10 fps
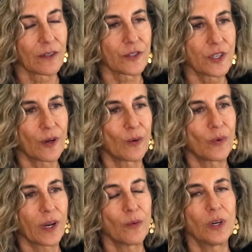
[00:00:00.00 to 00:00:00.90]
So
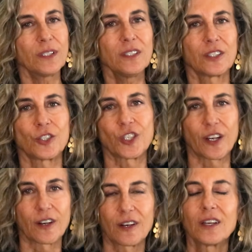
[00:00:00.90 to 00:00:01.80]
what I wanted to
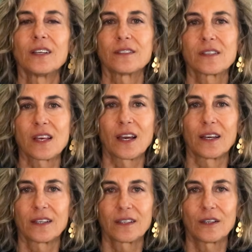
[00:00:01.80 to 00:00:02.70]
share is
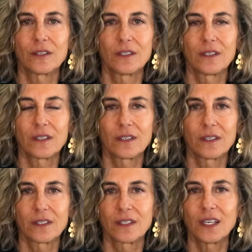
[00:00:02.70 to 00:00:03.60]
that
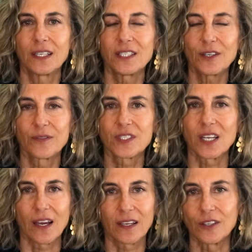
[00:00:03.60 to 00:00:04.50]
the idea of
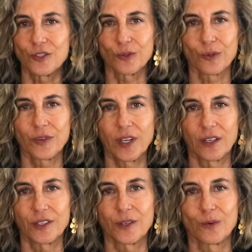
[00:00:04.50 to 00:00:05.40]
stacking jewelry
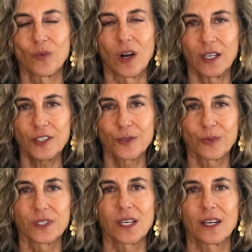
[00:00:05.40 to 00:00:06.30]
on your watch
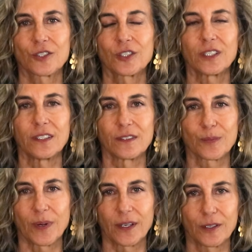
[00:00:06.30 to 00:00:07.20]
was actually
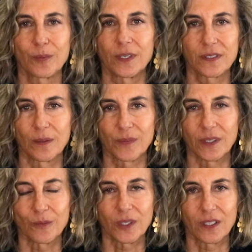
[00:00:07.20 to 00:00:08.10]
inspired by
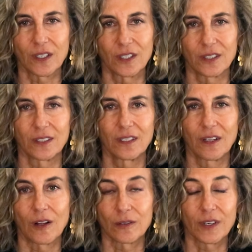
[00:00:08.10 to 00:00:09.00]
something we all
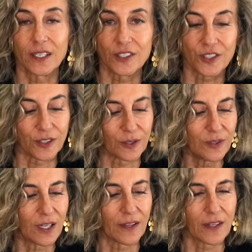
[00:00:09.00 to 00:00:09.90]
already
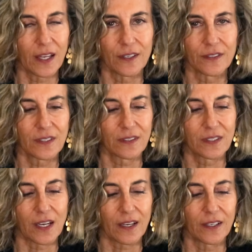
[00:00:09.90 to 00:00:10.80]
do, and that is
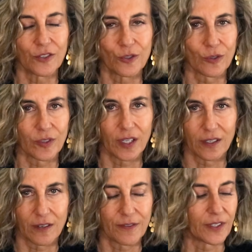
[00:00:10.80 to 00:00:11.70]
stacking jewelry
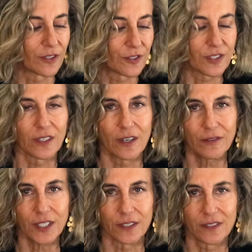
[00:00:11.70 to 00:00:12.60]
on our fingers and our
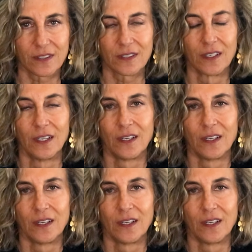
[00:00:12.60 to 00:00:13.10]
wrists.